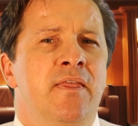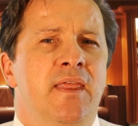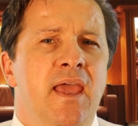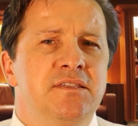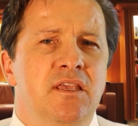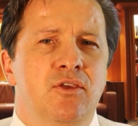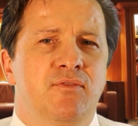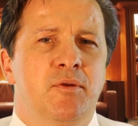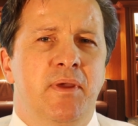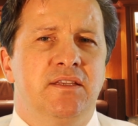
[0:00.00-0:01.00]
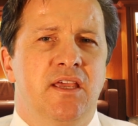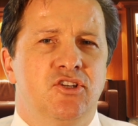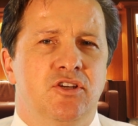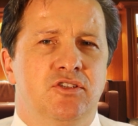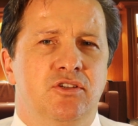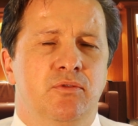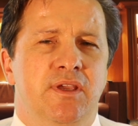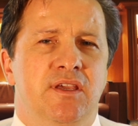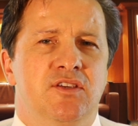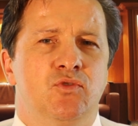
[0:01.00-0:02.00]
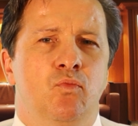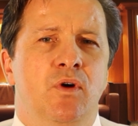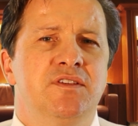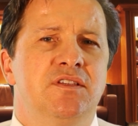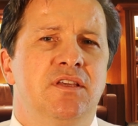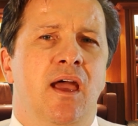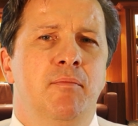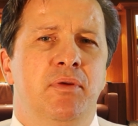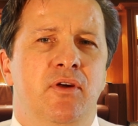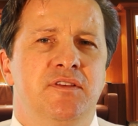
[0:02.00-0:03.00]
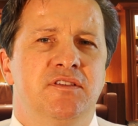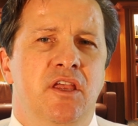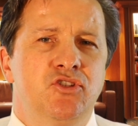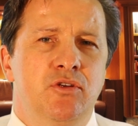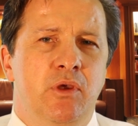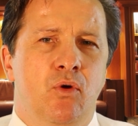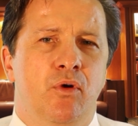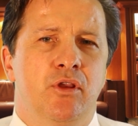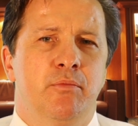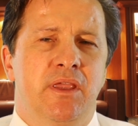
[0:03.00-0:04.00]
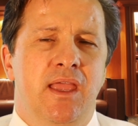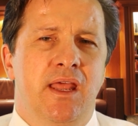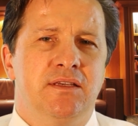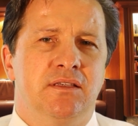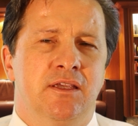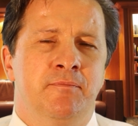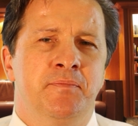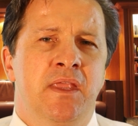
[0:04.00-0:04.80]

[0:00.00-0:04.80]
The next thing you have to pay attention to is what is the time period since you recorded your mechanics lien?